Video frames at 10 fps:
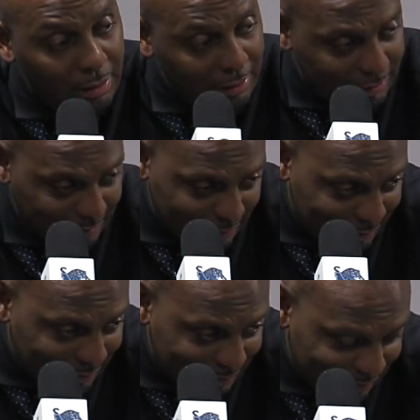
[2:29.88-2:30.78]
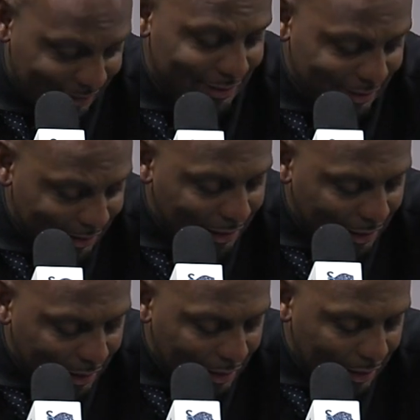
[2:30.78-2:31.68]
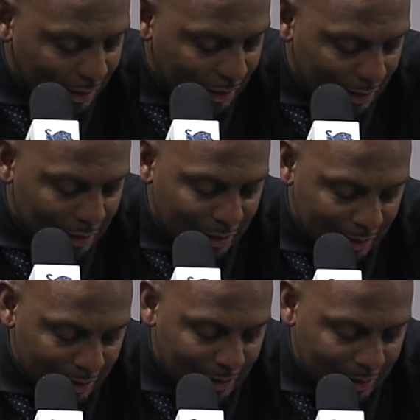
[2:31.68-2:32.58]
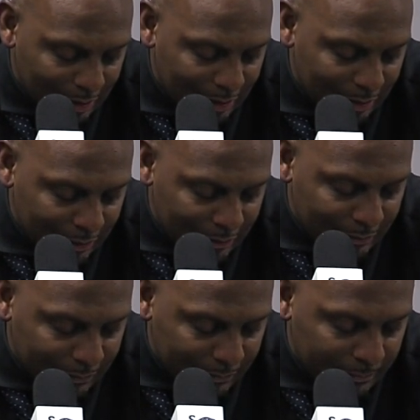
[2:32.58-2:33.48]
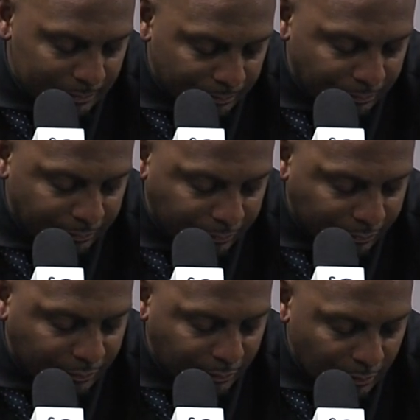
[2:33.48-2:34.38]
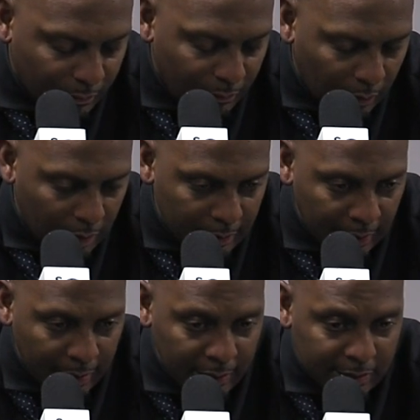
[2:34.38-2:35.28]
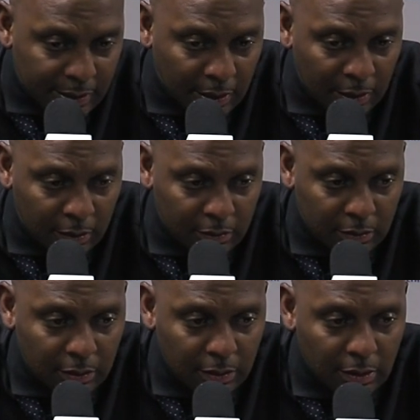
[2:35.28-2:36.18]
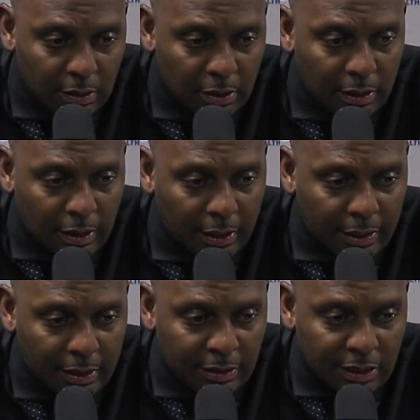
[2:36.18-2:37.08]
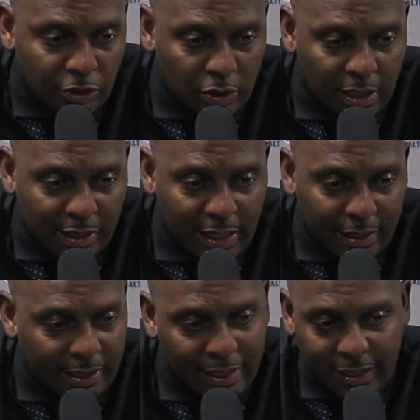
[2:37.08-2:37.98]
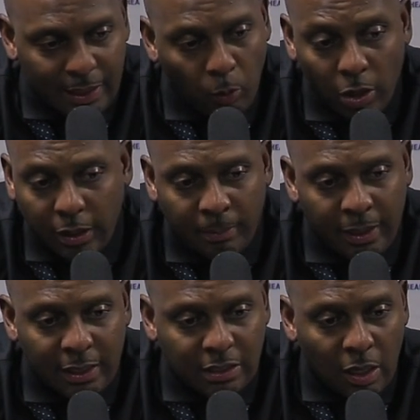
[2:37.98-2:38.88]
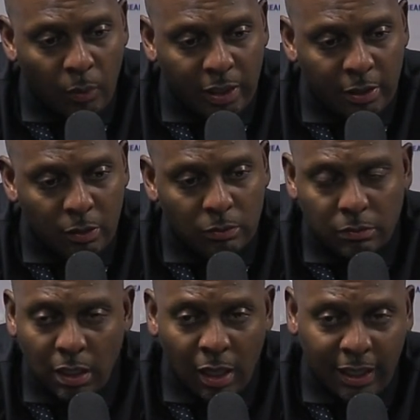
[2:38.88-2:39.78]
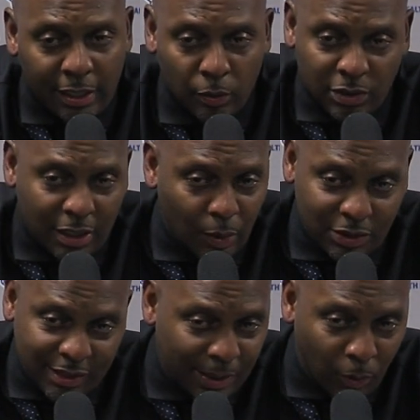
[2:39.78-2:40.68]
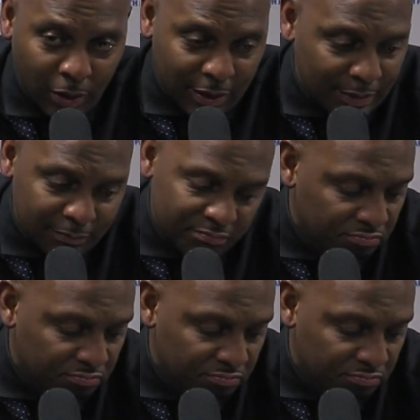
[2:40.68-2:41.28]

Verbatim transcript: toughest game. You got your two toughest games. You know, based on ranking coming up here next week. Yeah, it's uh, it's that you just gotta gotta keep working, man. That's all we can do. All I can do as a coach is keep working.